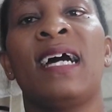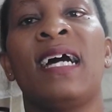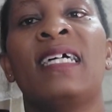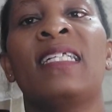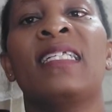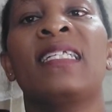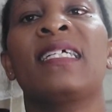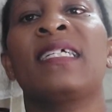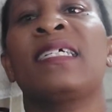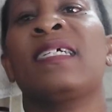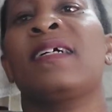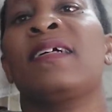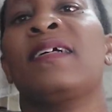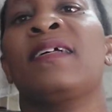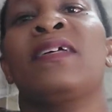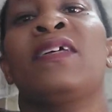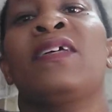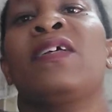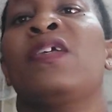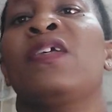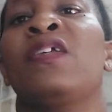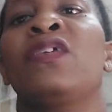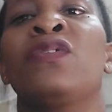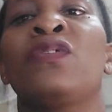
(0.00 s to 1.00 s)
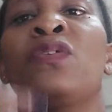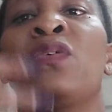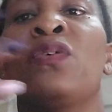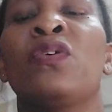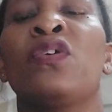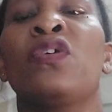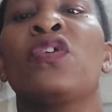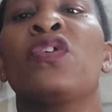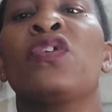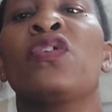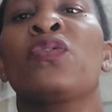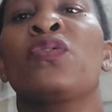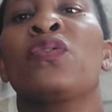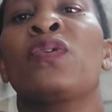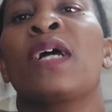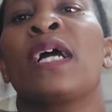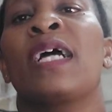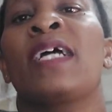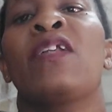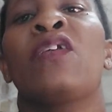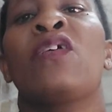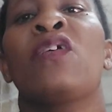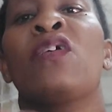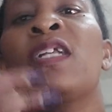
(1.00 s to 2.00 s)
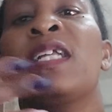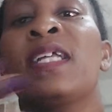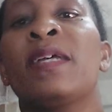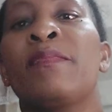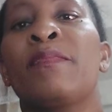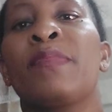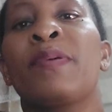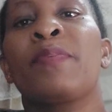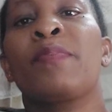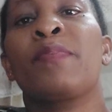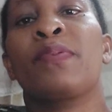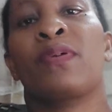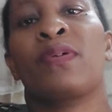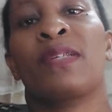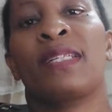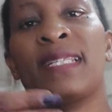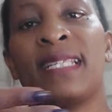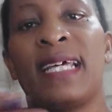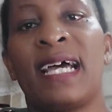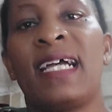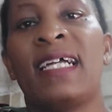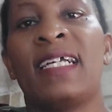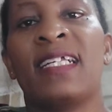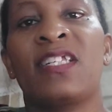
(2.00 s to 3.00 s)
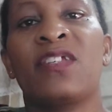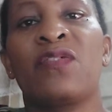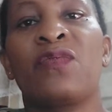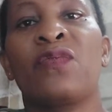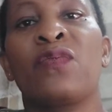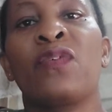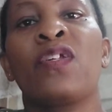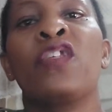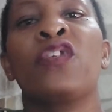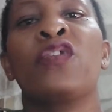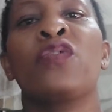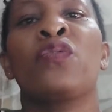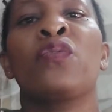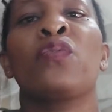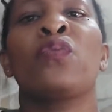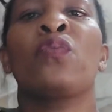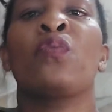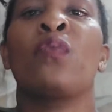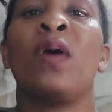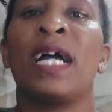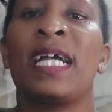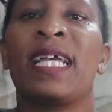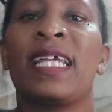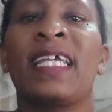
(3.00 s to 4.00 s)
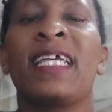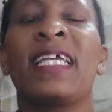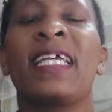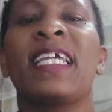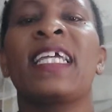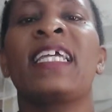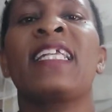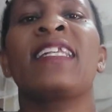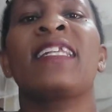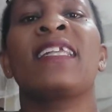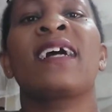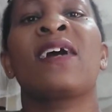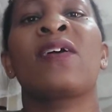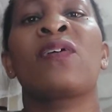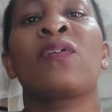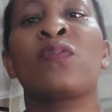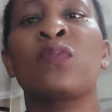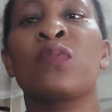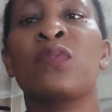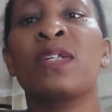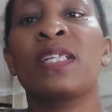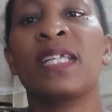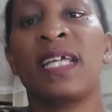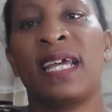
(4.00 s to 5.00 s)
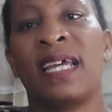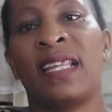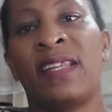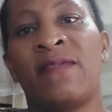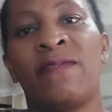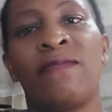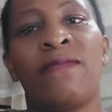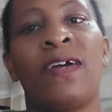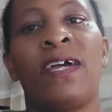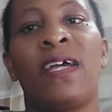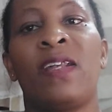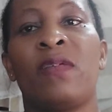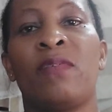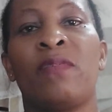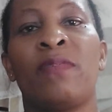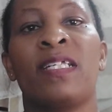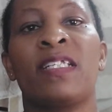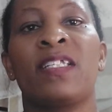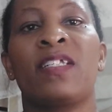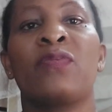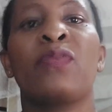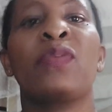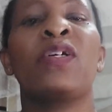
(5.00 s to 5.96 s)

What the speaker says: And you can only be productive when you're working in a good environment,